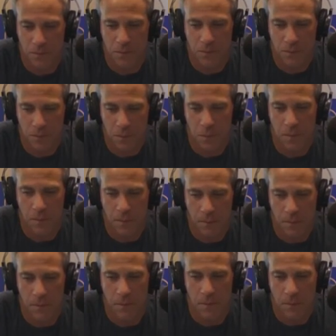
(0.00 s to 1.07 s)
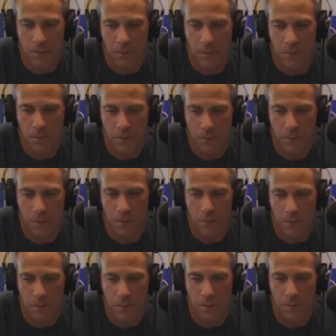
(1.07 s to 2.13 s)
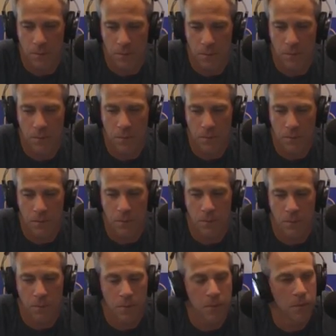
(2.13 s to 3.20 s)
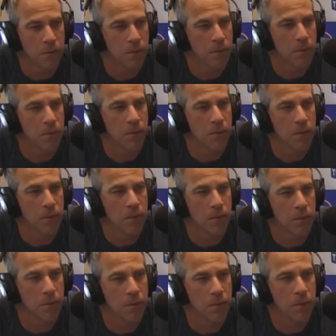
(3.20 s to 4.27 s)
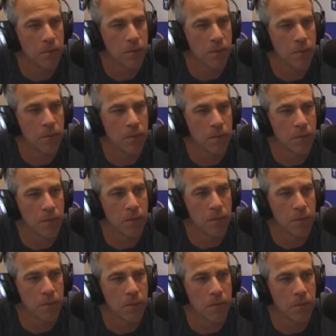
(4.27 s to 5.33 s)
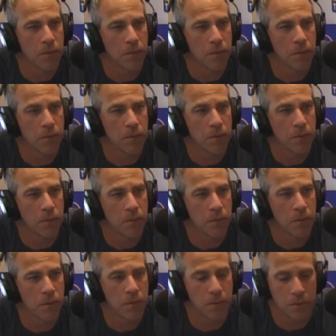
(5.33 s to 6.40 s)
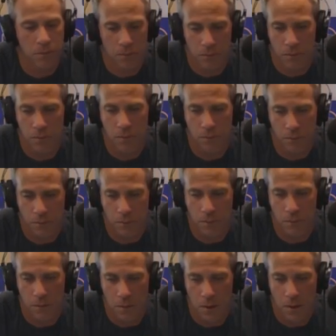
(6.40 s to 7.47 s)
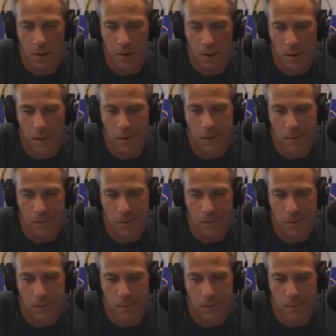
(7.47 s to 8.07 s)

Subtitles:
The person shown says nothing.